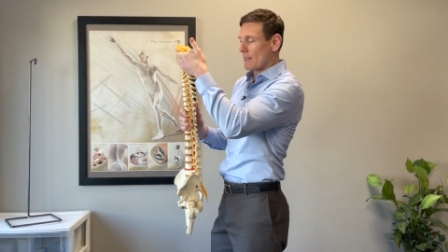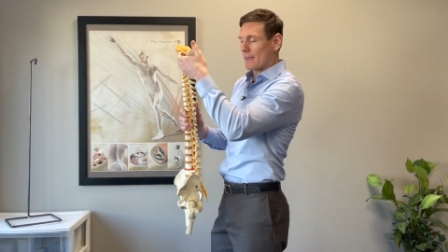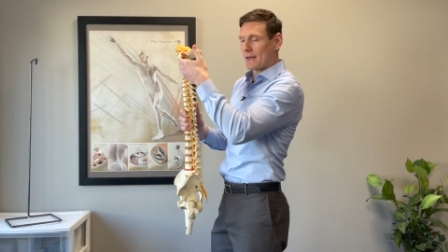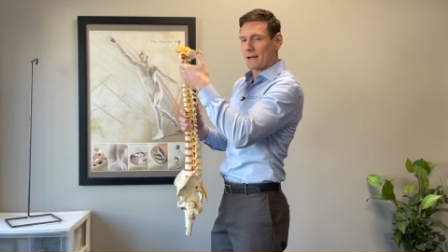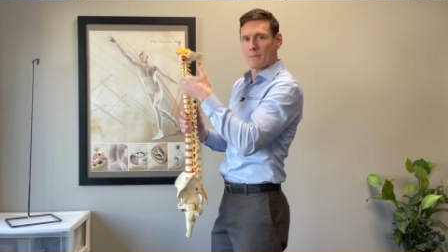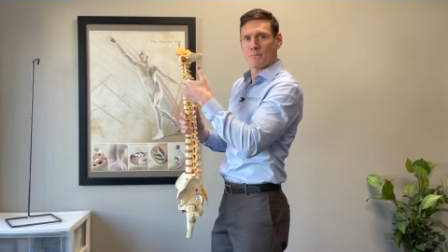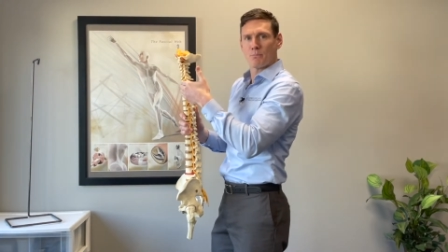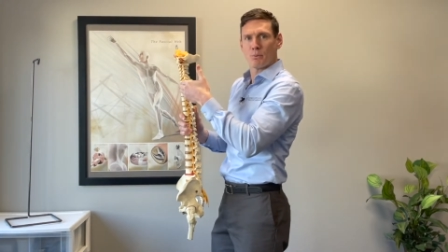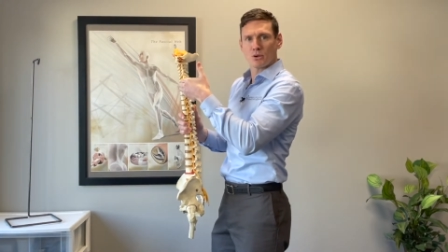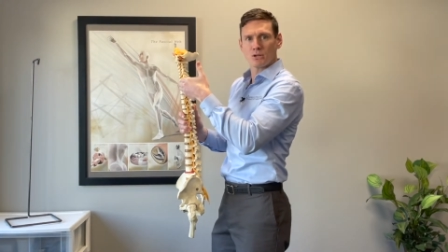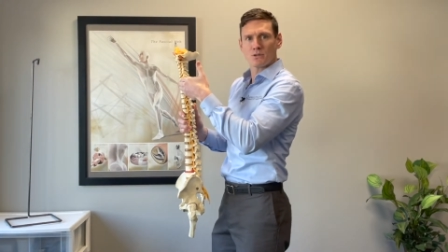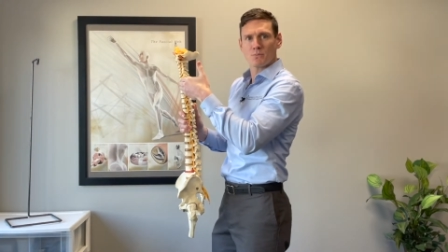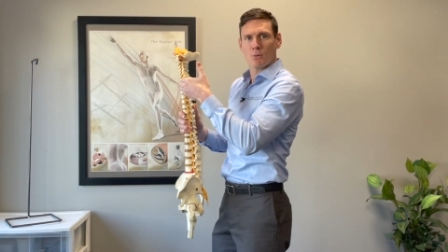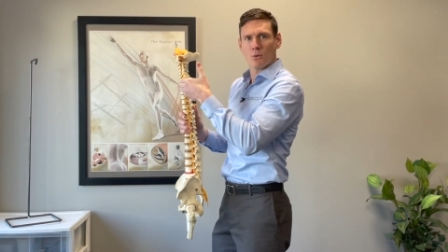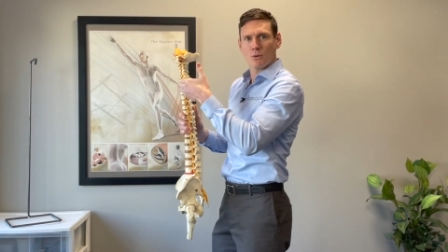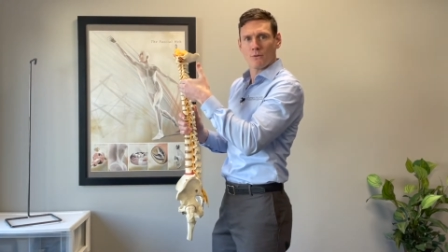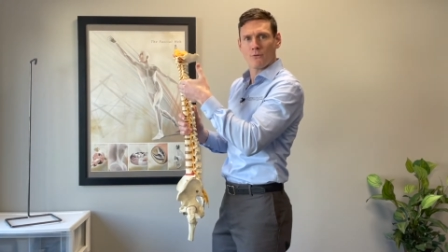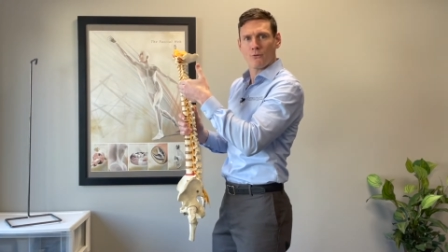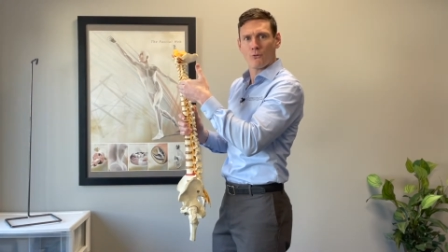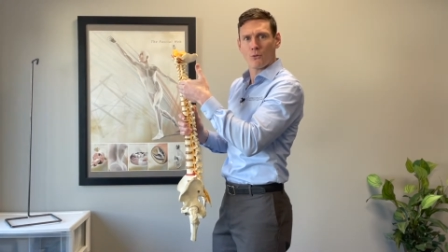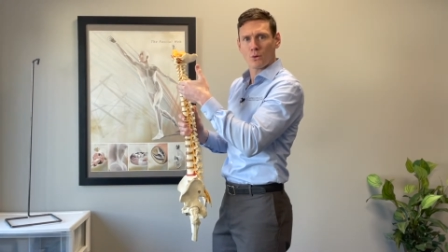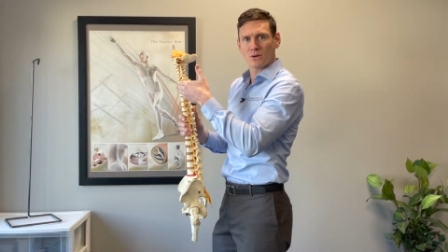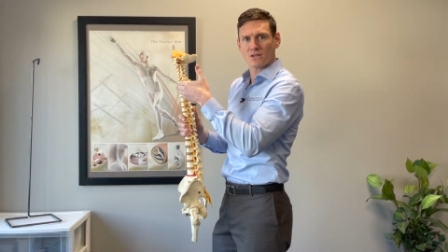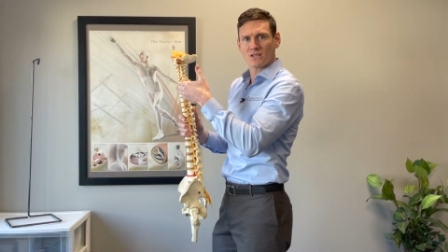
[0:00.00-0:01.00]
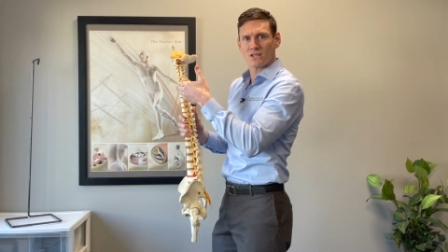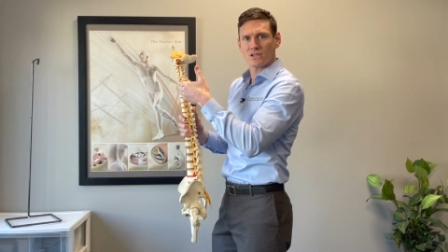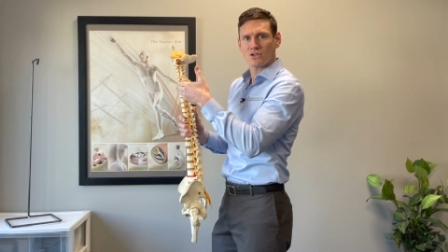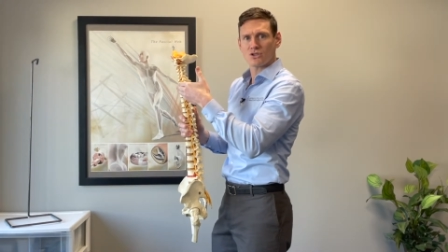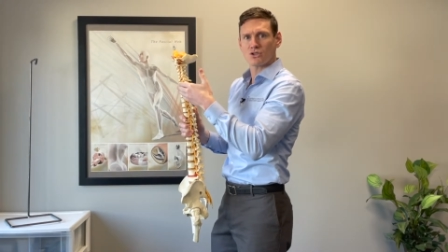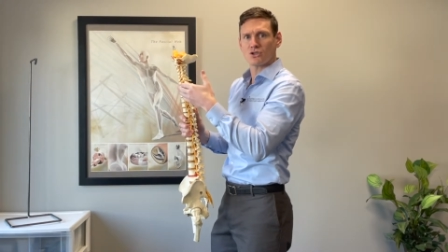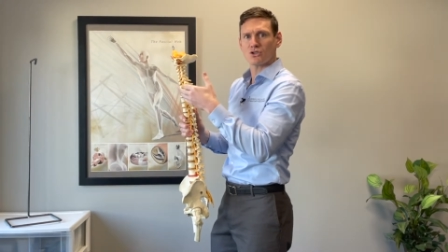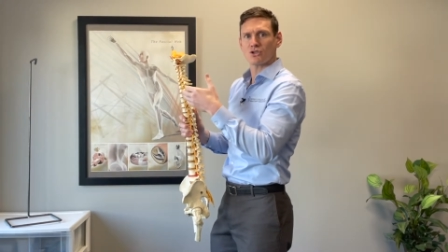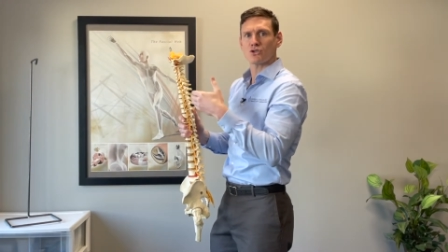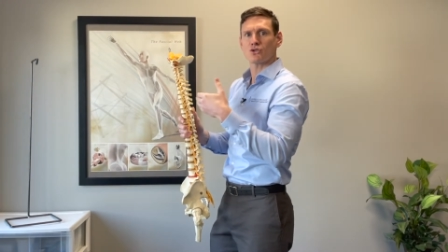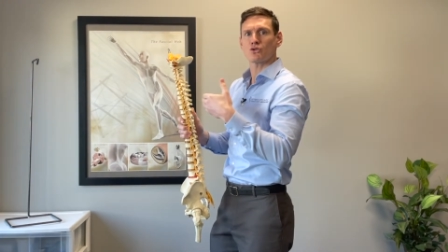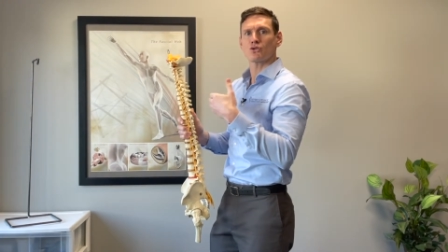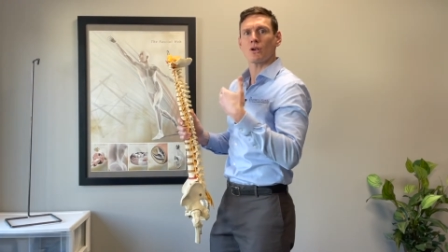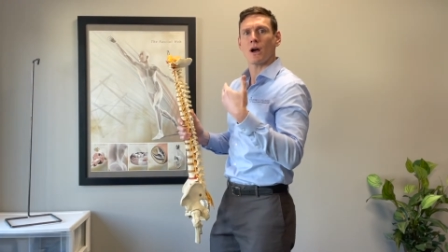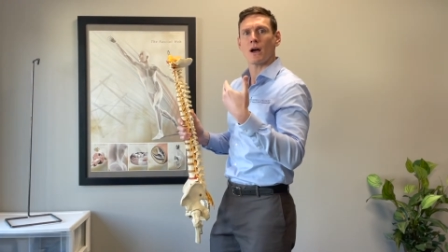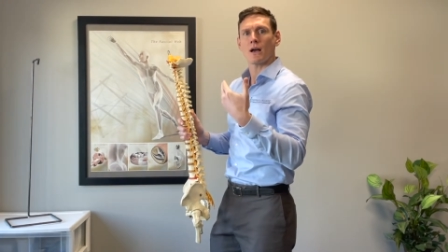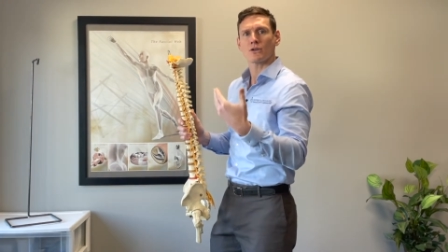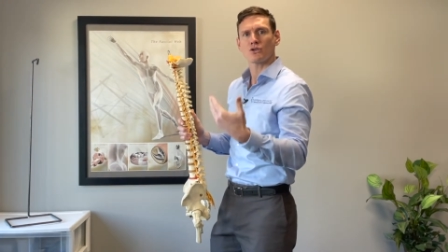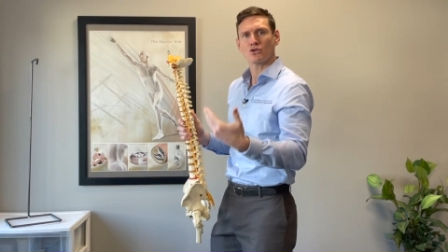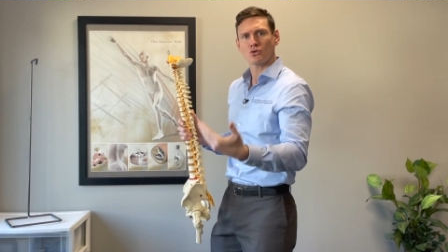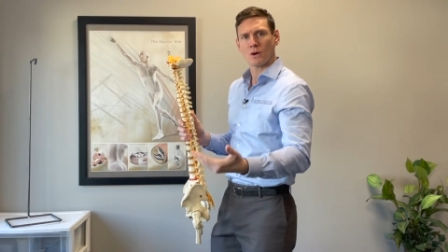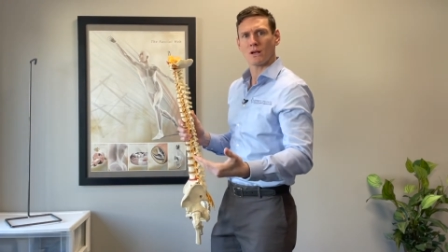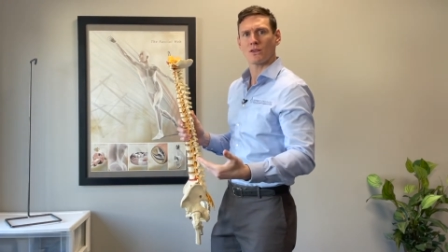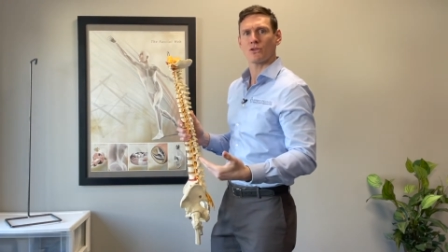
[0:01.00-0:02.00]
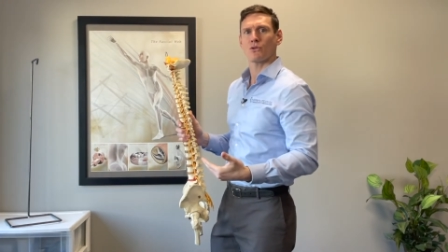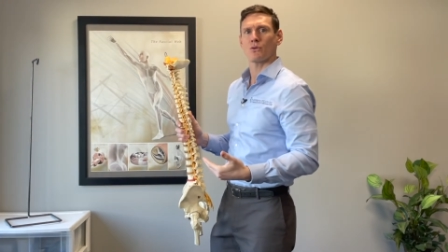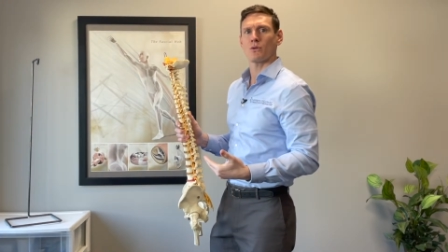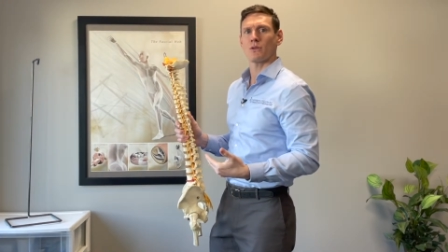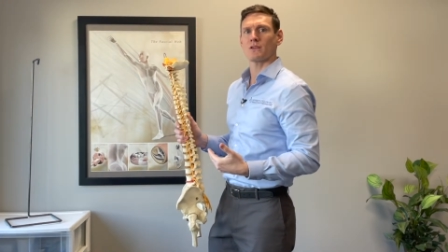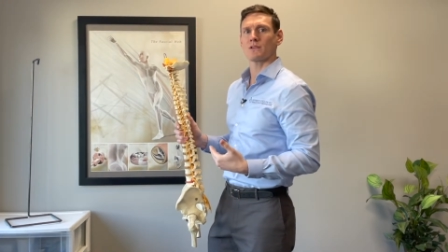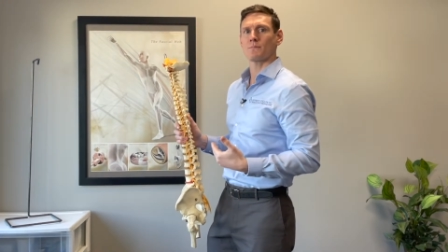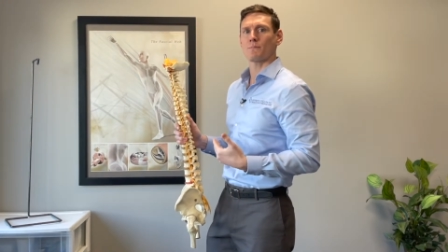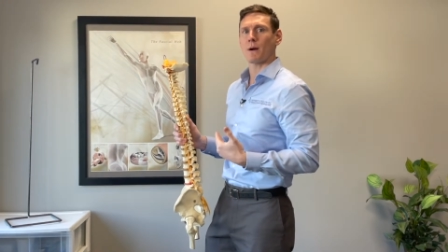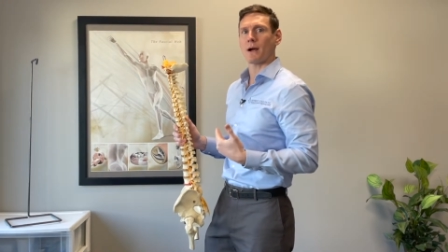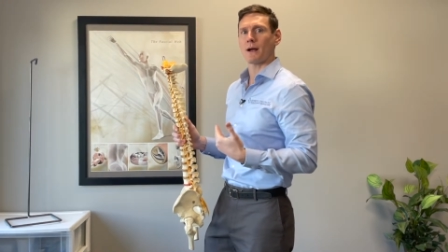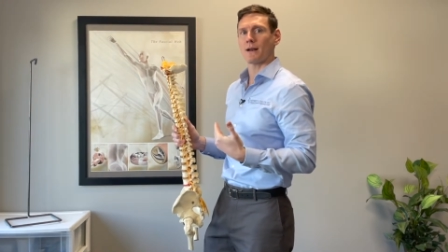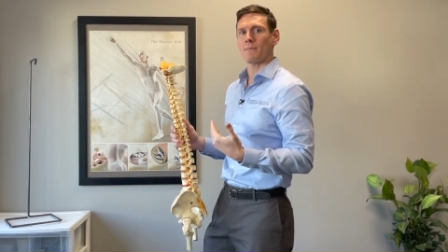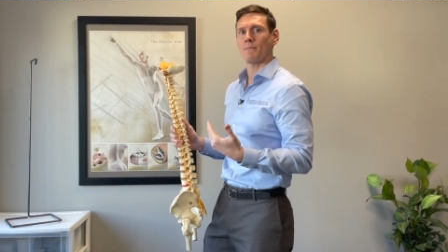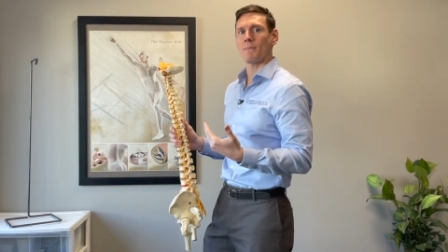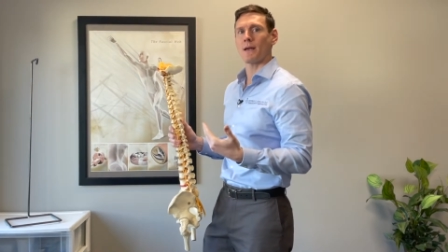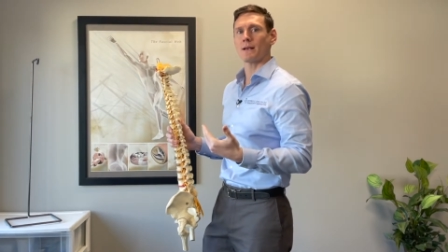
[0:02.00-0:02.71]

and it puts more forces uh, straight through the spine,